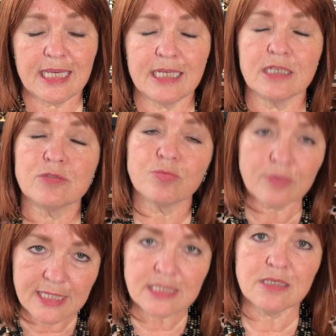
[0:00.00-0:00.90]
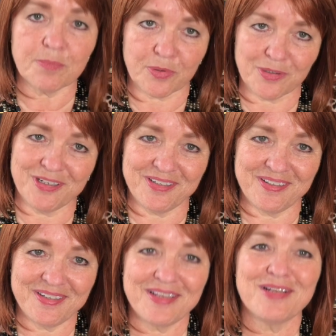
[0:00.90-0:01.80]
it is reasonable
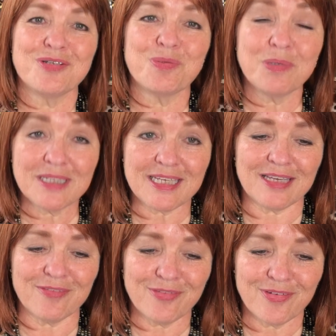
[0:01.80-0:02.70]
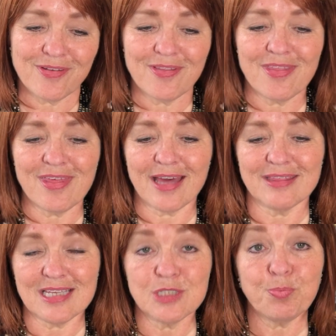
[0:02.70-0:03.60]
to believe
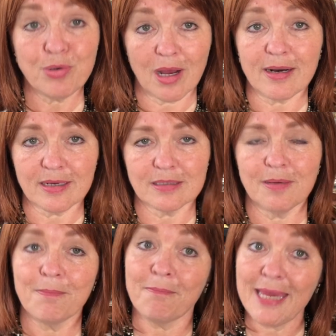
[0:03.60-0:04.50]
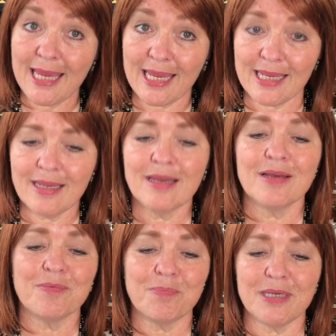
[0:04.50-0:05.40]
that this product may
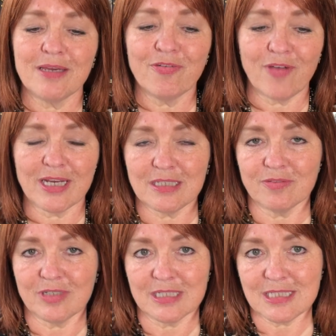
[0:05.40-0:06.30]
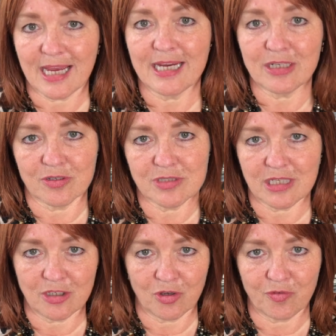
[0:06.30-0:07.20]
be effective in
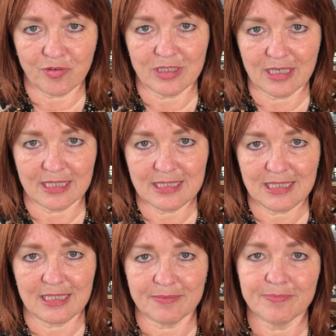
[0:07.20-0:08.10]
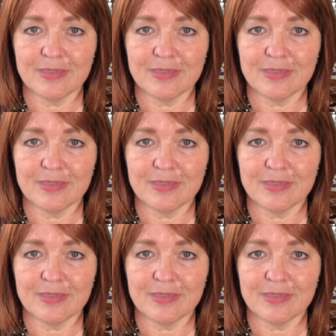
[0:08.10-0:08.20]
diagnosing COVID-19.